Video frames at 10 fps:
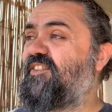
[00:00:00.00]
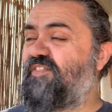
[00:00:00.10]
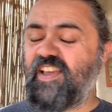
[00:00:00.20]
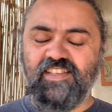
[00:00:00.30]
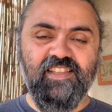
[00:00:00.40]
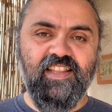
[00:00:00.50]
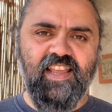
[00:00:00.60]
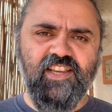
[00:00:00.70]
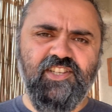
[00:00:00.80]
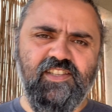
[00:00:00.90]
face of the
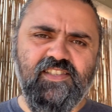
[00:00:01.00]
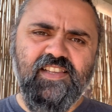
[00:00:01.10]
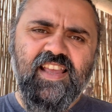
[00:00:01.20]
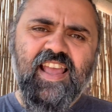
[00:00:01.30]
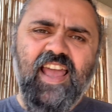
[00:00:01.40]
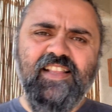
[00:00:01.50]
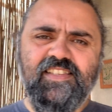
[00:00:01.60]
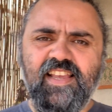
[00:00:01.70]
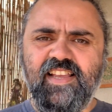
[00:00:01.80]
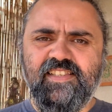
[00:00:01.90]
nations and
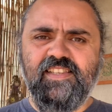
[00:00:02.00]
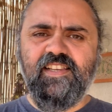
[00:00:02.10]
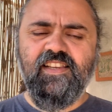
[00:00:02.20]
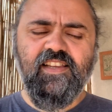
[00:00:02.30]
says,